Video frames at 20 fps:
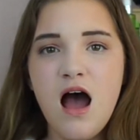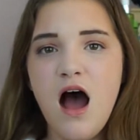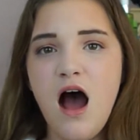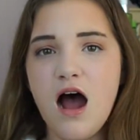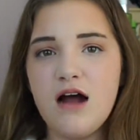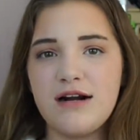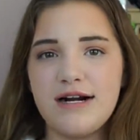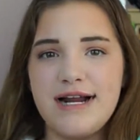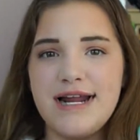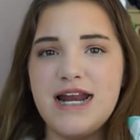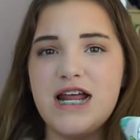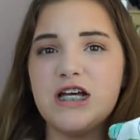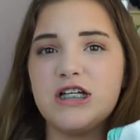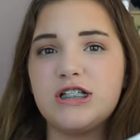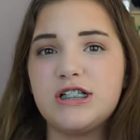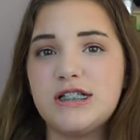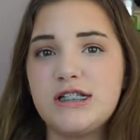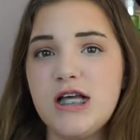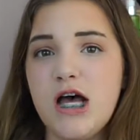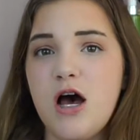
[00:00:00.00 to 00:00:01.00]
Alright,
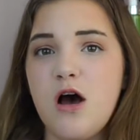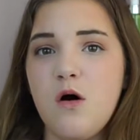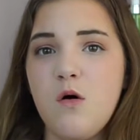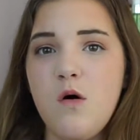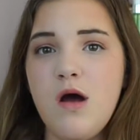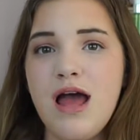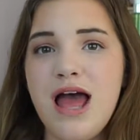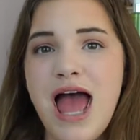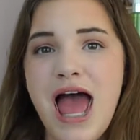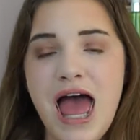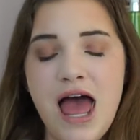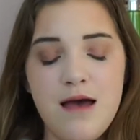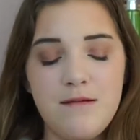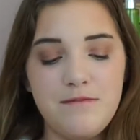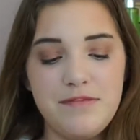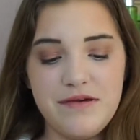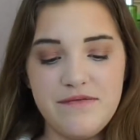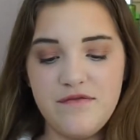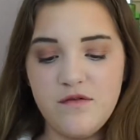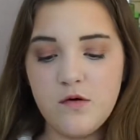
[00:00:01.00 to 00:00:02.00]
so
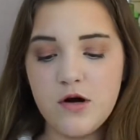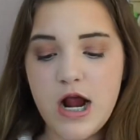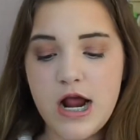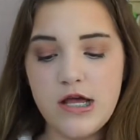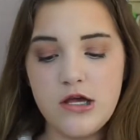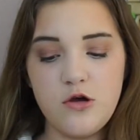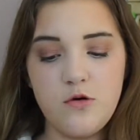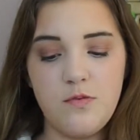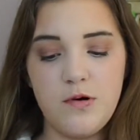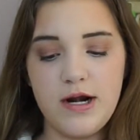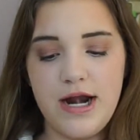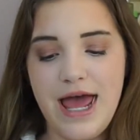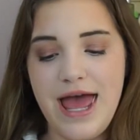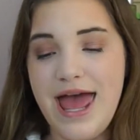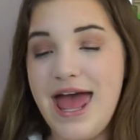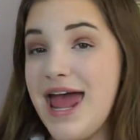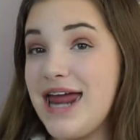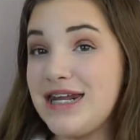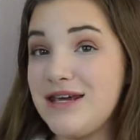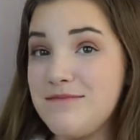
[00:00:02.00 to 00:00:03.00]
before you put
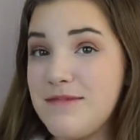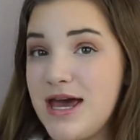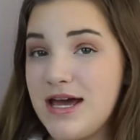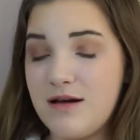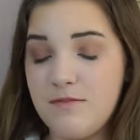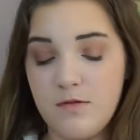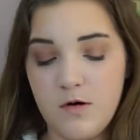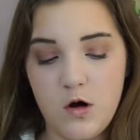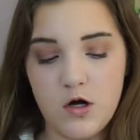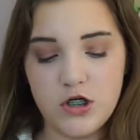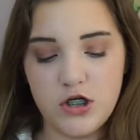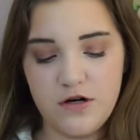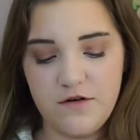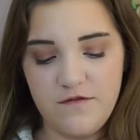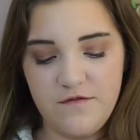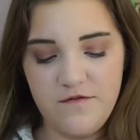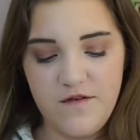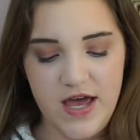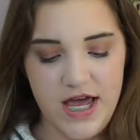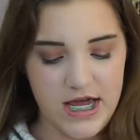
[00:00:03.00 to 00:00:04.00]
any makeup on your
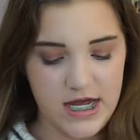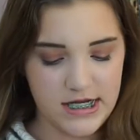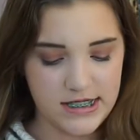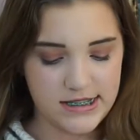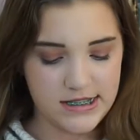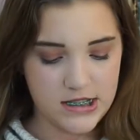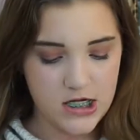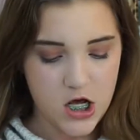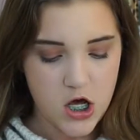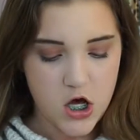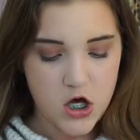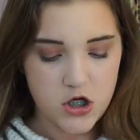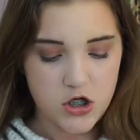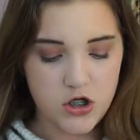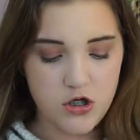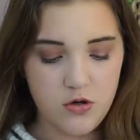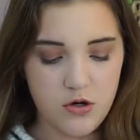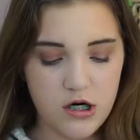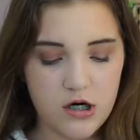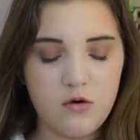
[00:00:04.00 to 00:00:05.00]
face,
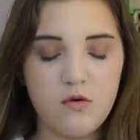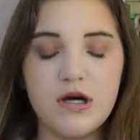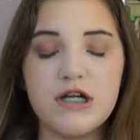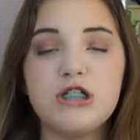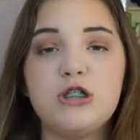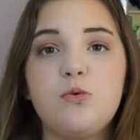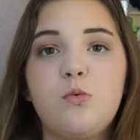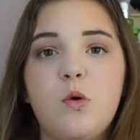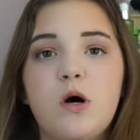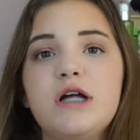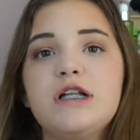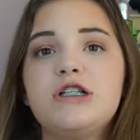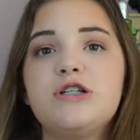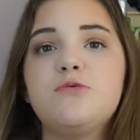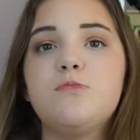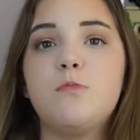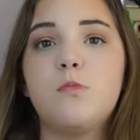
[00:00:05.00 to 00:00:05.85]
you are going to want to